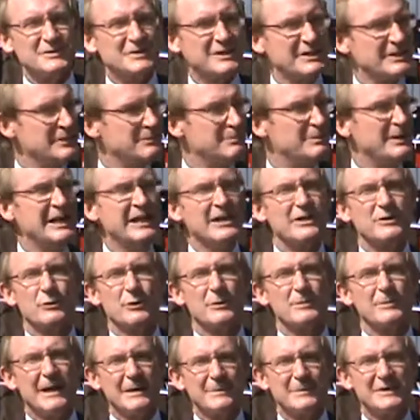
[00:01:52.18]
to be the
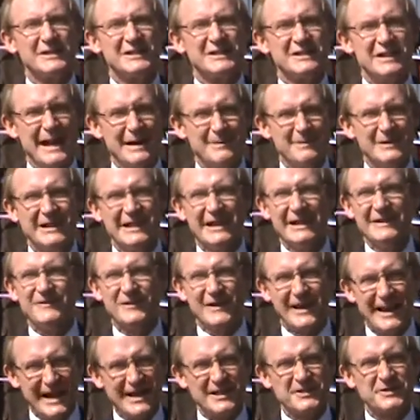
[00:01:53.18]
Republican nominee
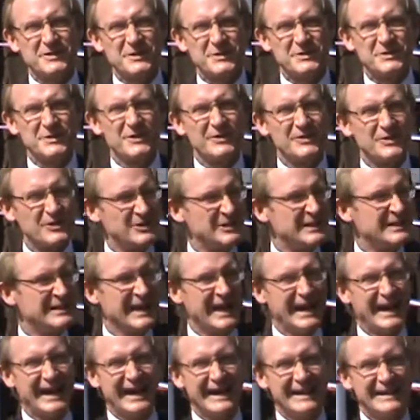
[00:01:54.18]
for House District
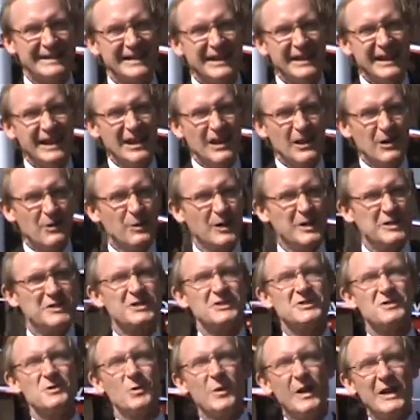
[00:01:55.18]
39 which
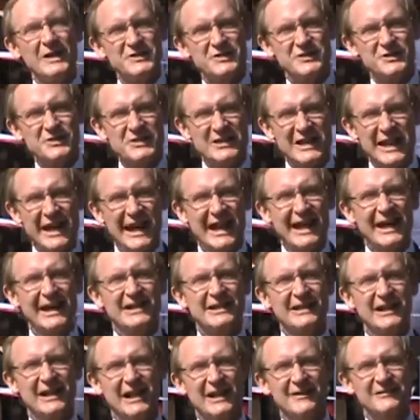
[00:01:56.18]
is the western
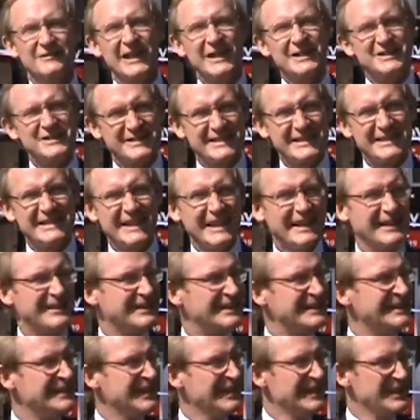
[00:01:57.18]
side of Lexington
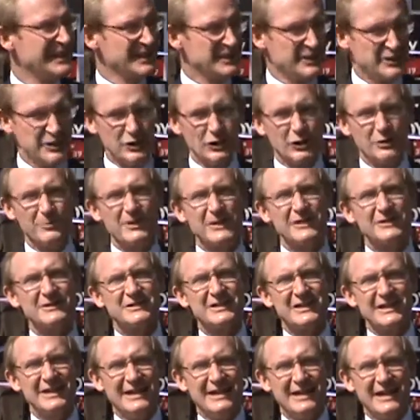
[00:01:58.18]
County, Gilbert,
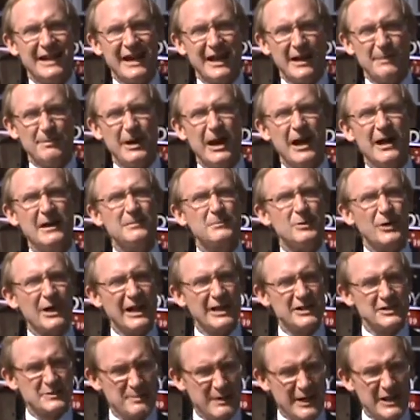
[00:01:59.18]
uh, Pond
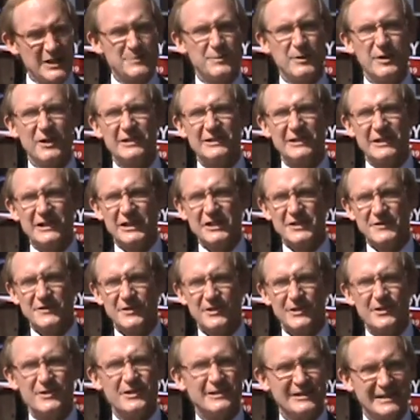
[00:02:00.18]
Branch, Batesburg,
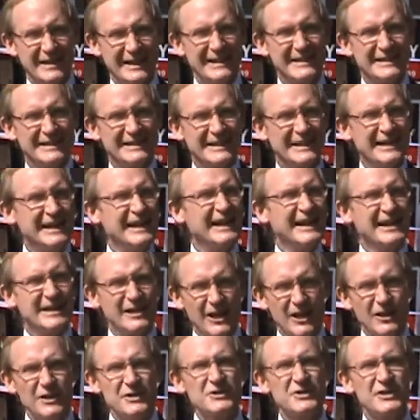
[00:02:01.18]
Leesville, the lake, and
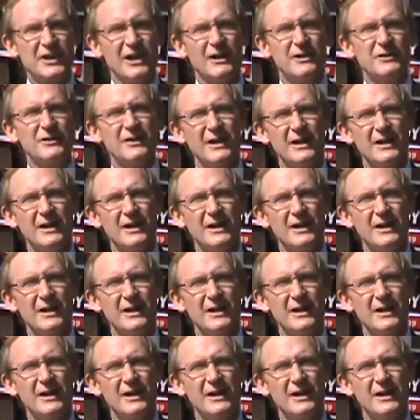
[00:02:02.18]
also